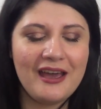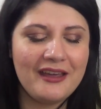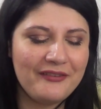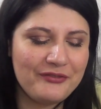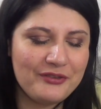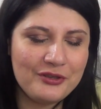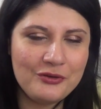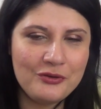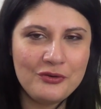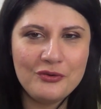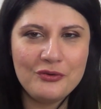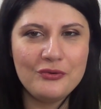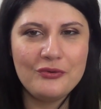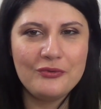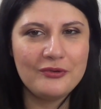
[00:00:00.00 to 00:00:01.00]
If
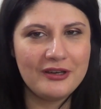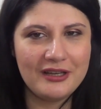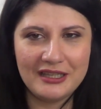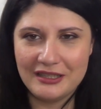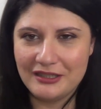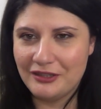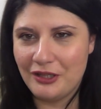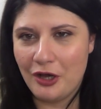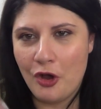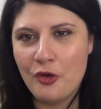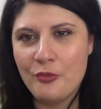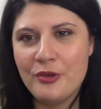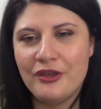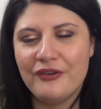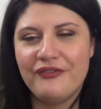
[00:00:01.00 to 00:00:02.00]
you
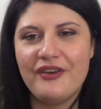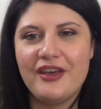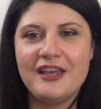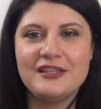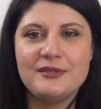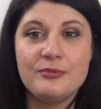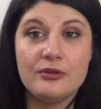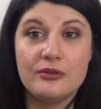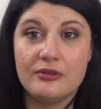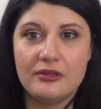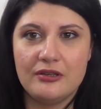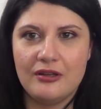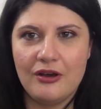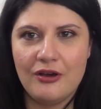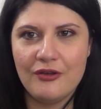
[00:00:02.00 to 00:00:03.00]
know me on Facebook,
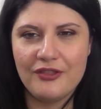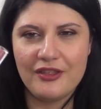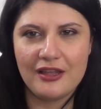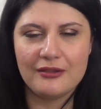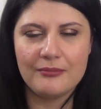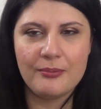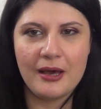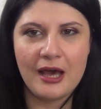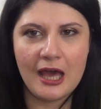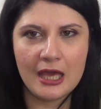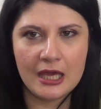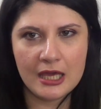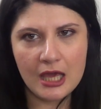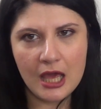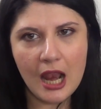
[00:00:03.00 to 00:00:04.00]
you know that
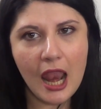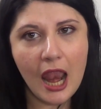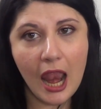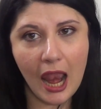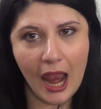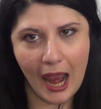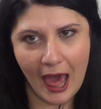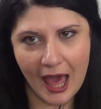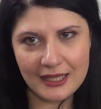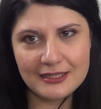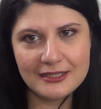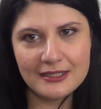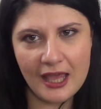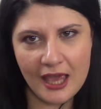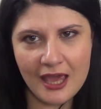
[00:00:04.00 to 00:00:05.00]
my
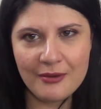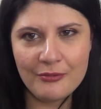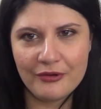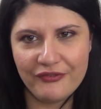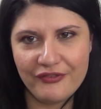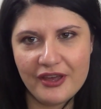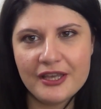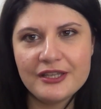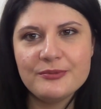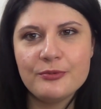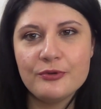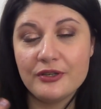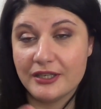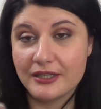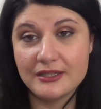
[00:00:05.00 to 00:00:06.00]
last name on
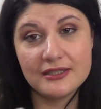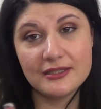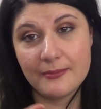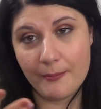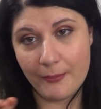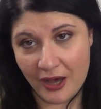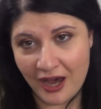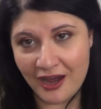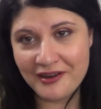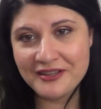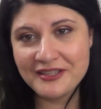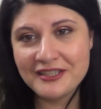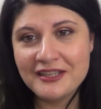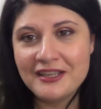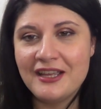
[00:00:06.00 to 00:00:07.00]
Facebook is
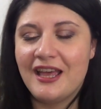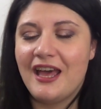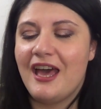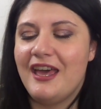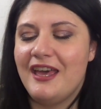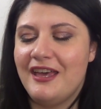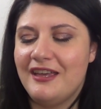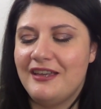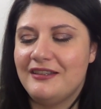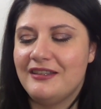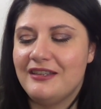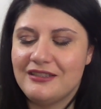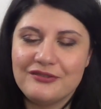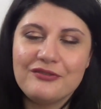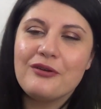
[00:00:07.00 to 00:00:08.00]
Mars.
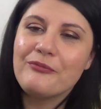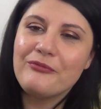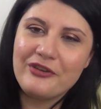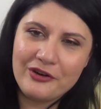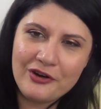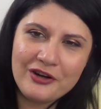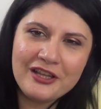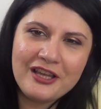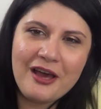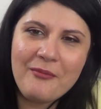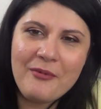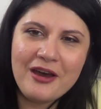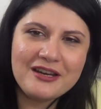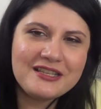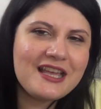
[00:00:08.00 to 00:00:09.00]
And it's from Veronica
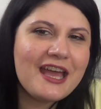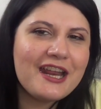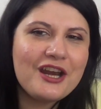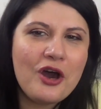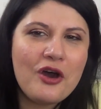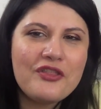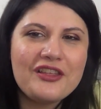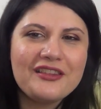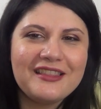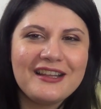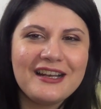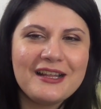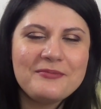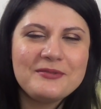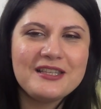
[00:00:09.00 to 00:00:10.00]
Mars. I know that
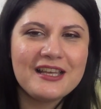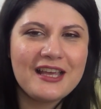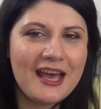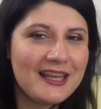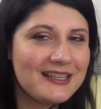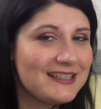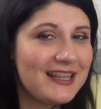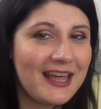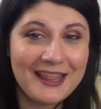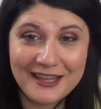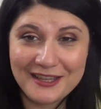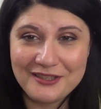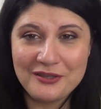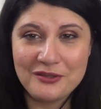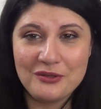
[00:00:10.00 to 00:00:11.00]
the lipstick has
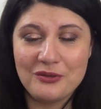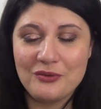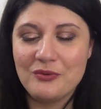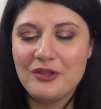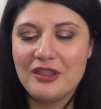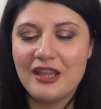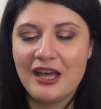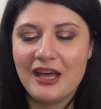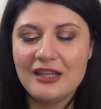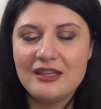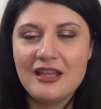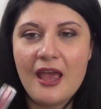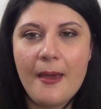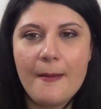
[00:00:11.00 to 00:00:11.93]
nothing to do with that,